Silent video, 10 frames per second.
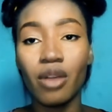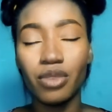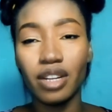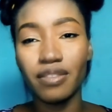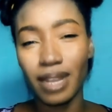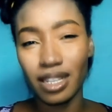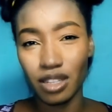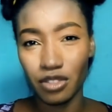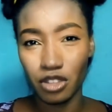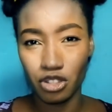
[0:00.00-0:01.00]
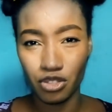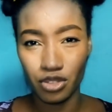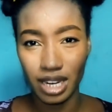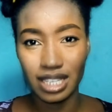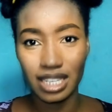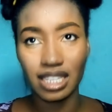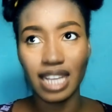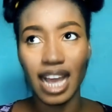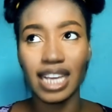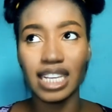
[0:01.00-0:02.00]
relieve myself of stress is
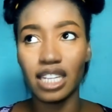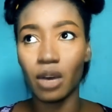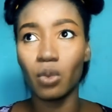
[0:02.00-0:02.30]
I either